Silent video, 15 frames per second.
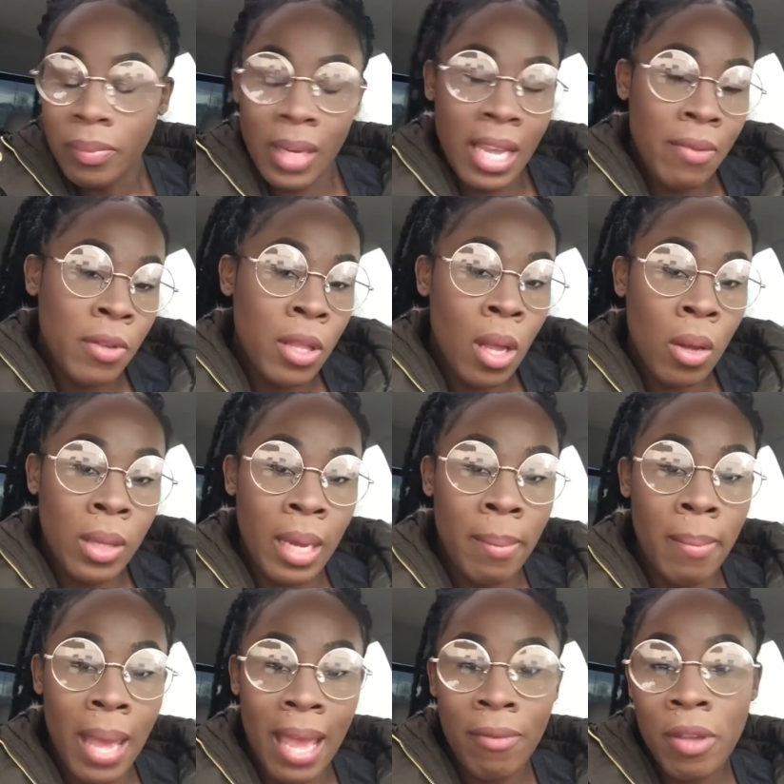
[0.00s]
Even though
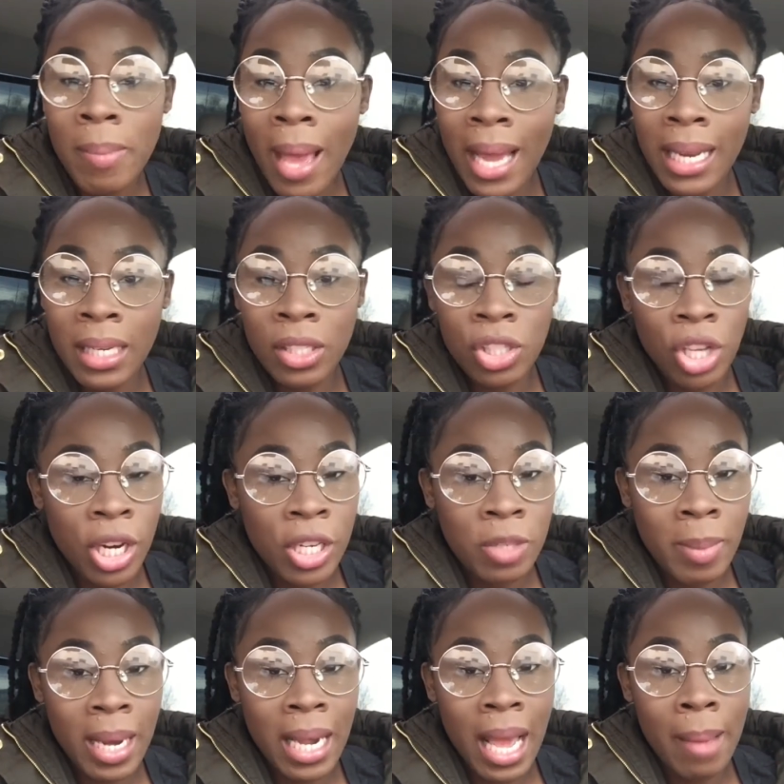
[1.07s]
everybody in the
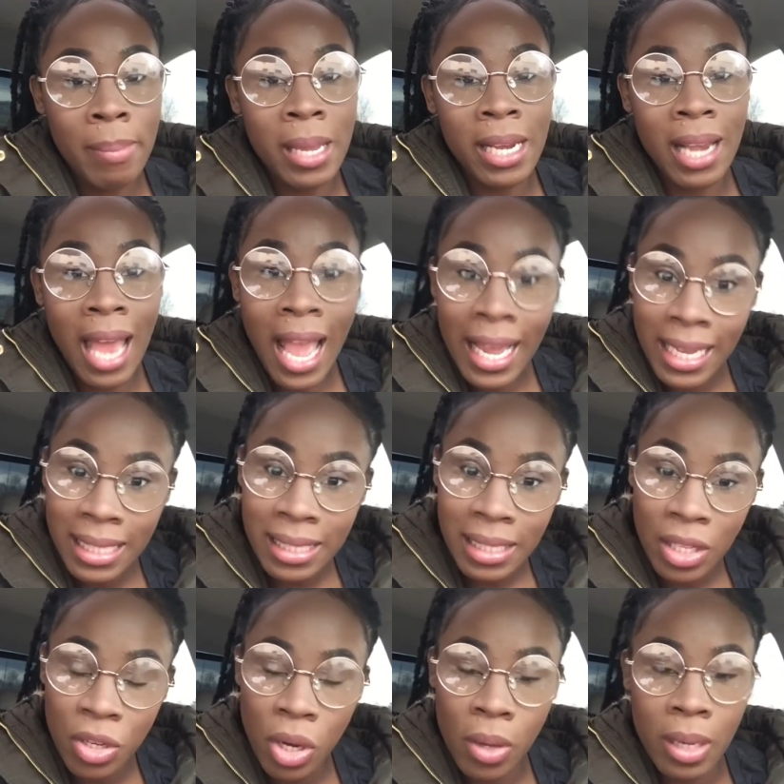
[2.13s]
church may not be nice,
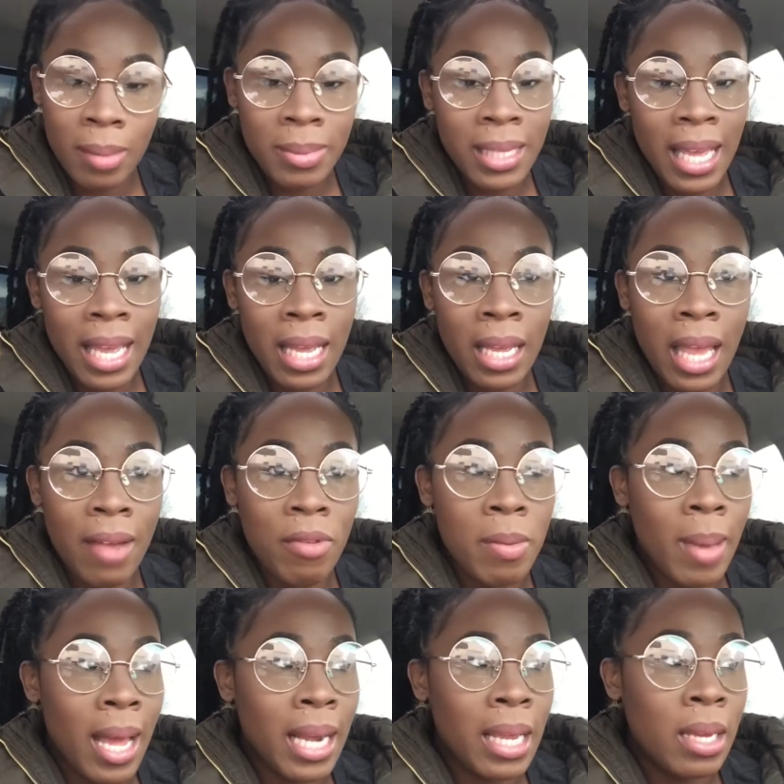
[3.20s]
you know what I'm saying?
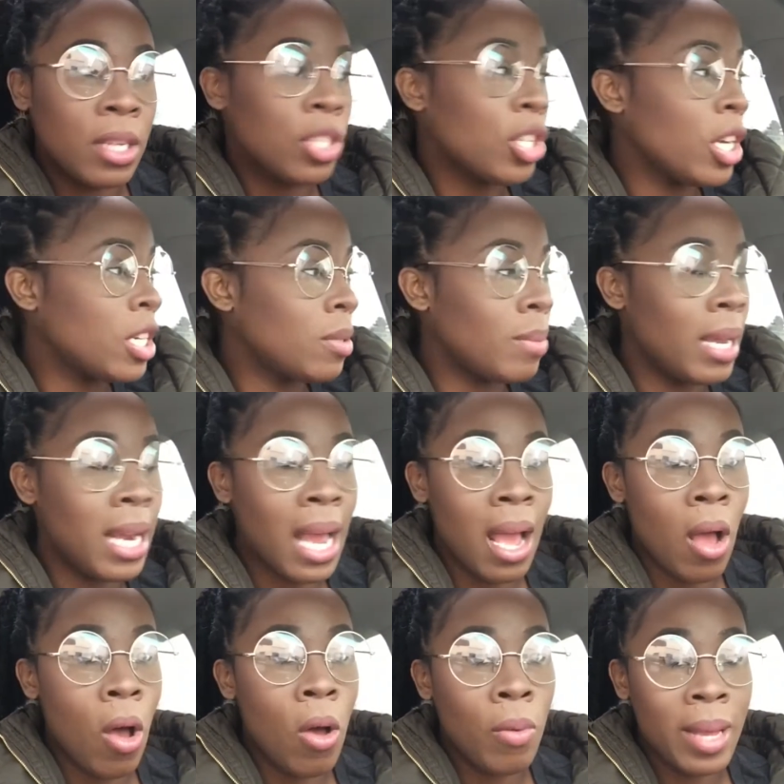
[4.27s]
Everybody in the church may
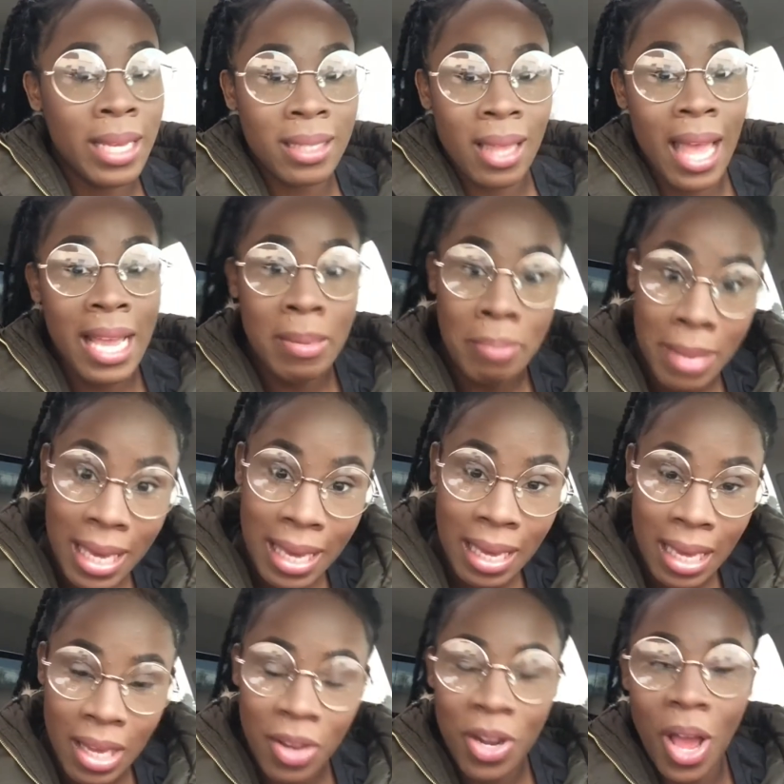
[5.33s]
not always like
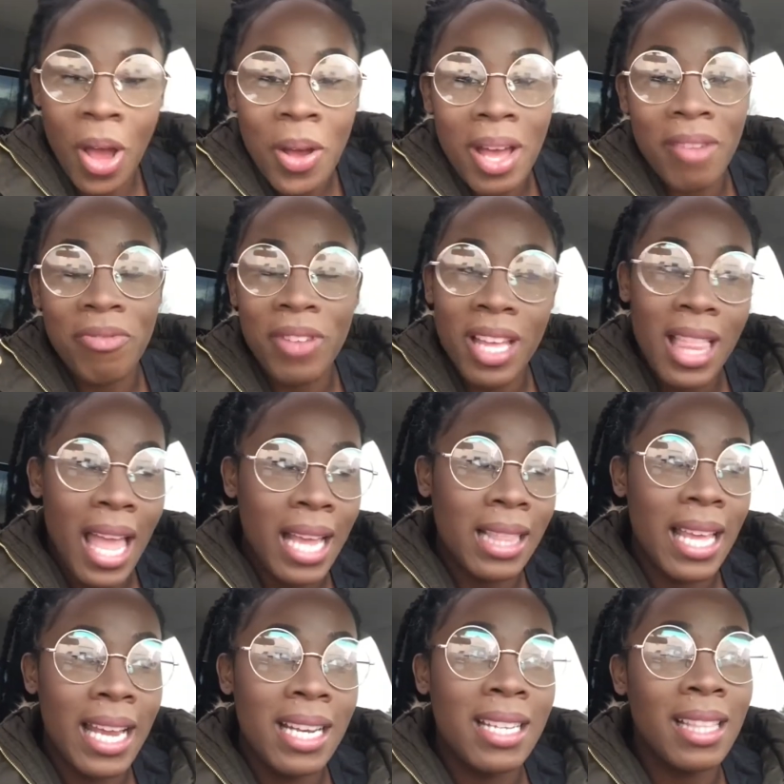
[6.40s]
me. I feel like
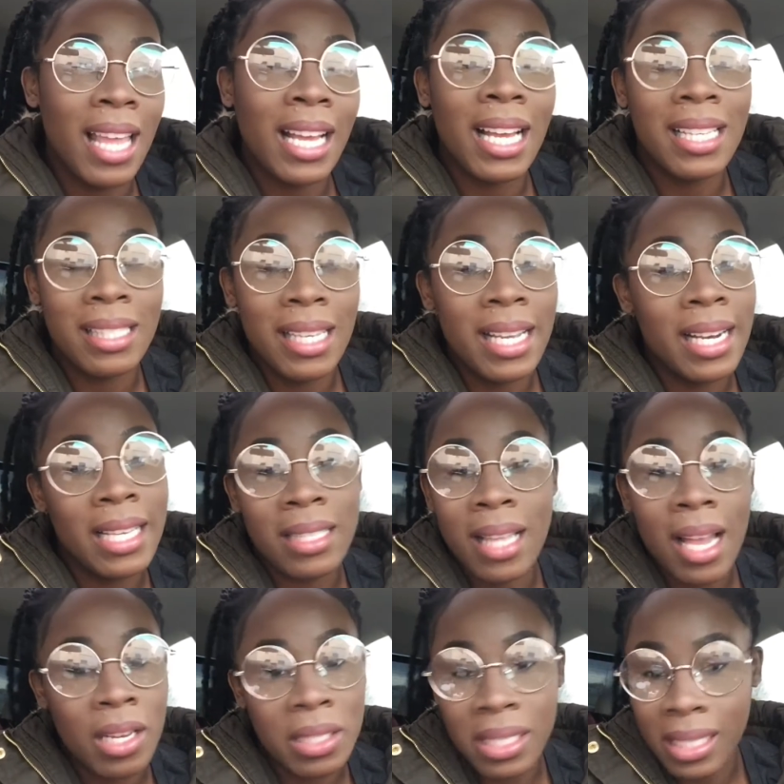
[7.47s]
that, like I said, that's
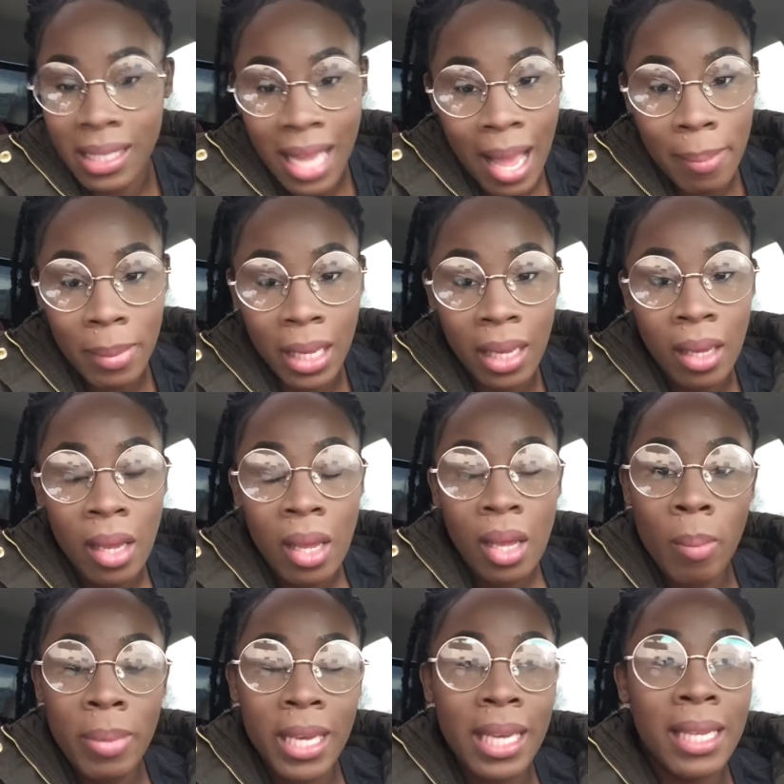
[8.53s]
not going to stop me,
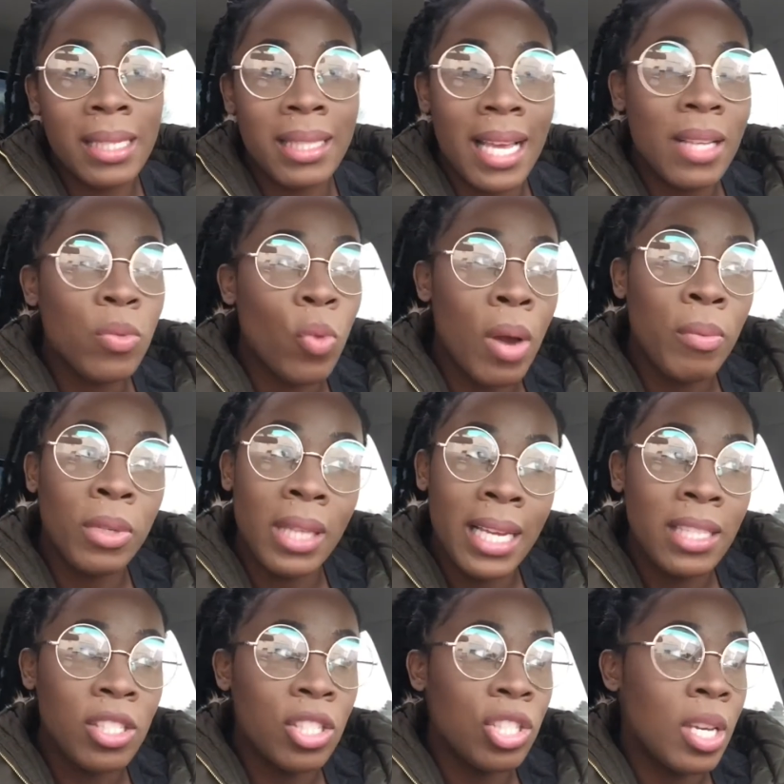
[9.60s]
because that's one
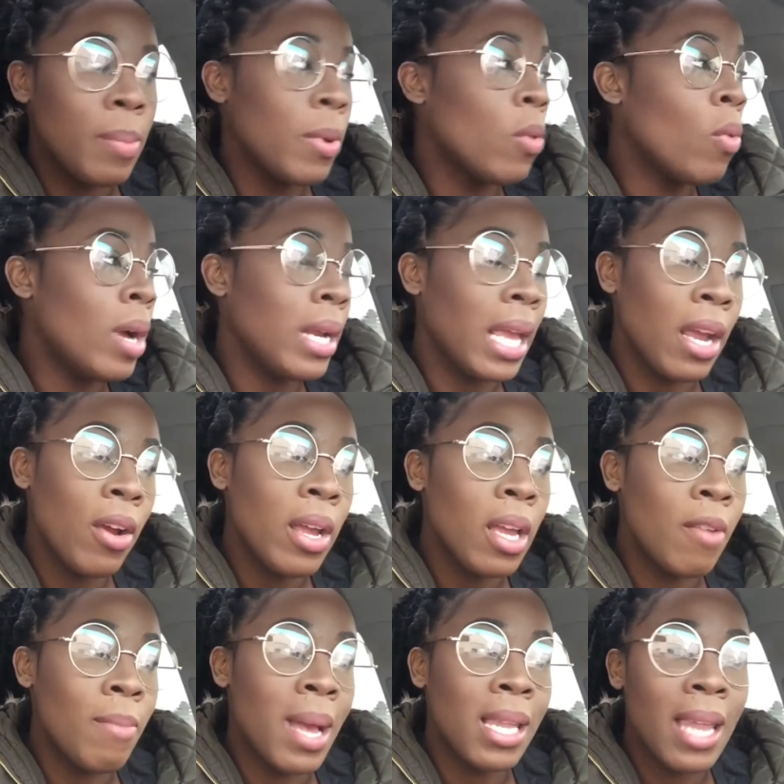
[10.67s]
relationship in one area
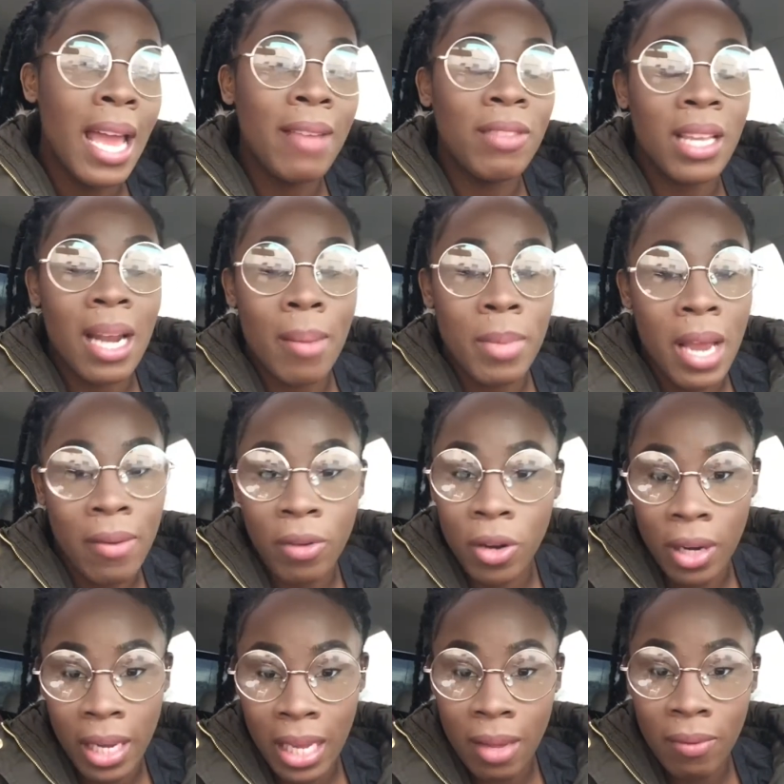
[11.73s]
of my life that I'm never
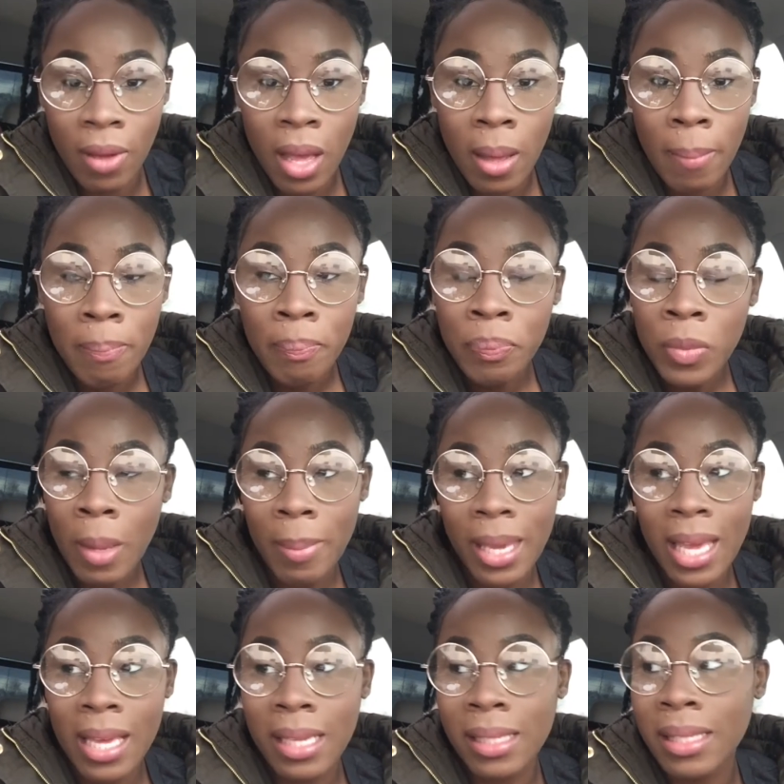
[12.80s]
going to give up,
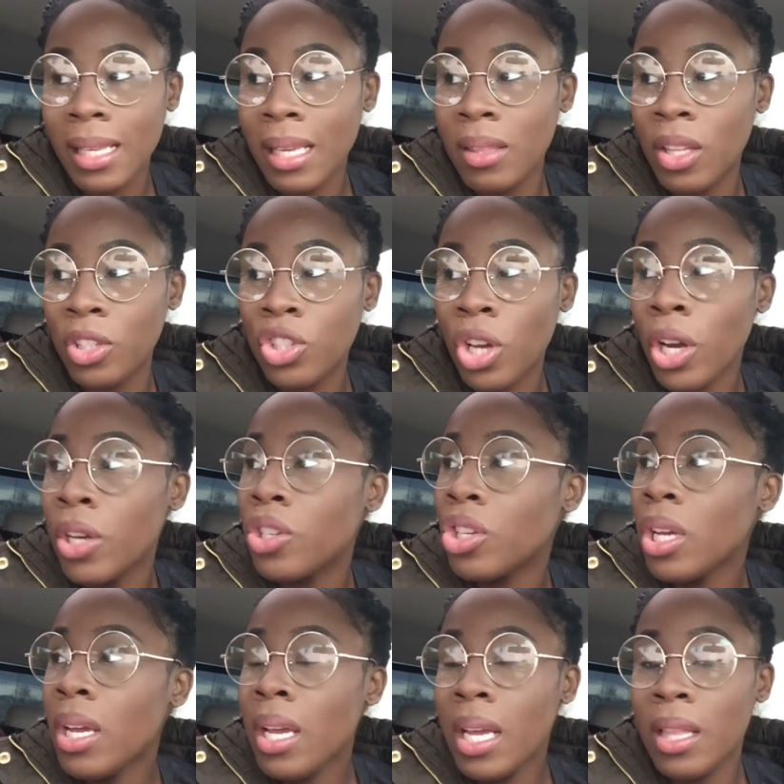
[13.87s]
because the church
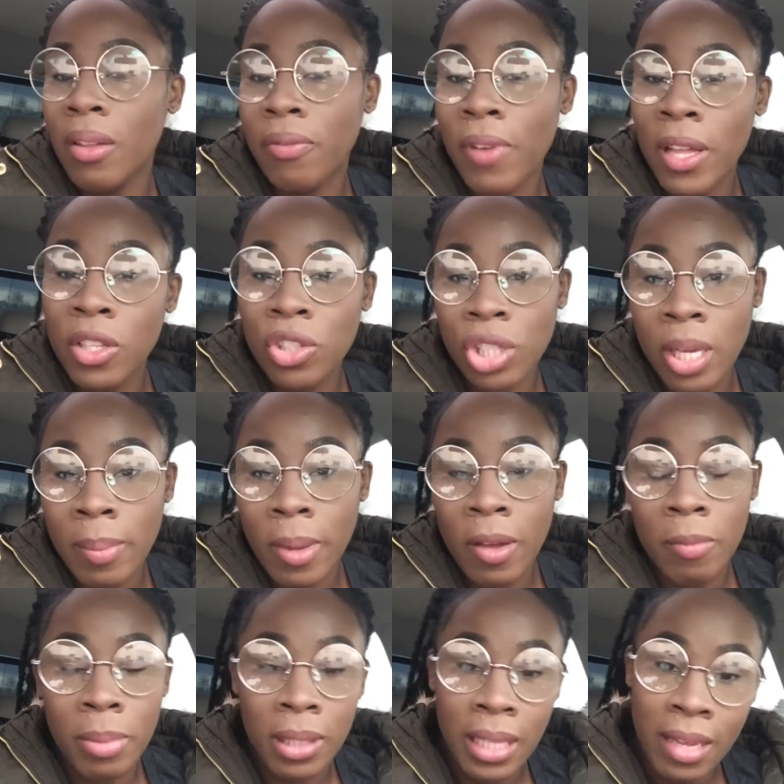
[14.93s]
and the fellowship
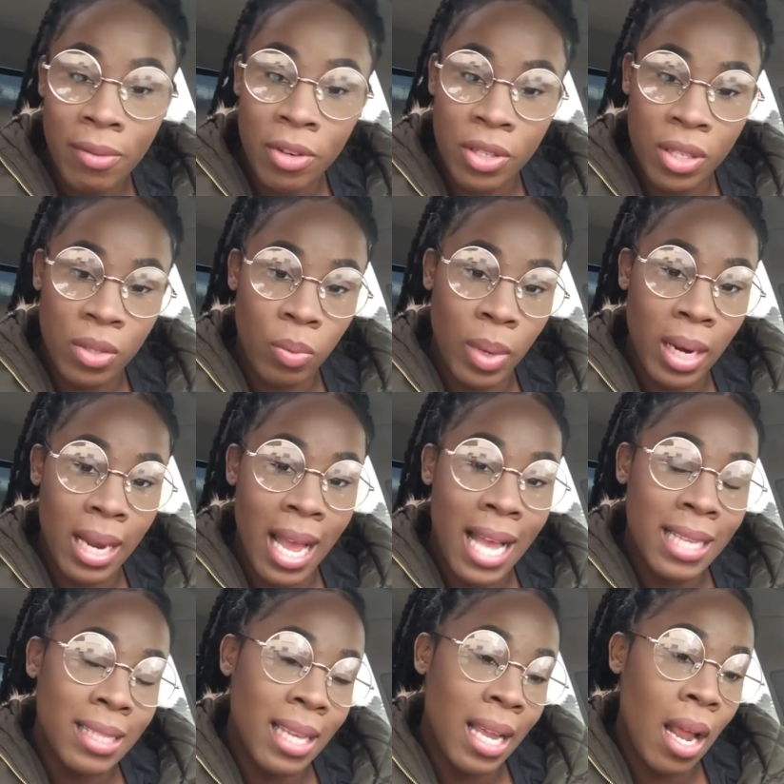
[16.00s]
of believers is where
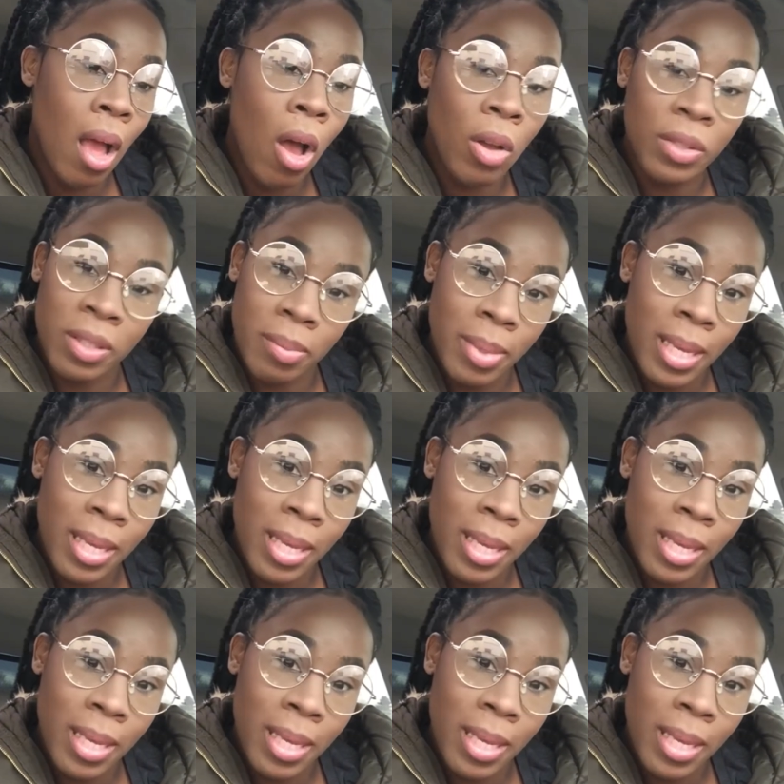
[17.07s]
God said I ought to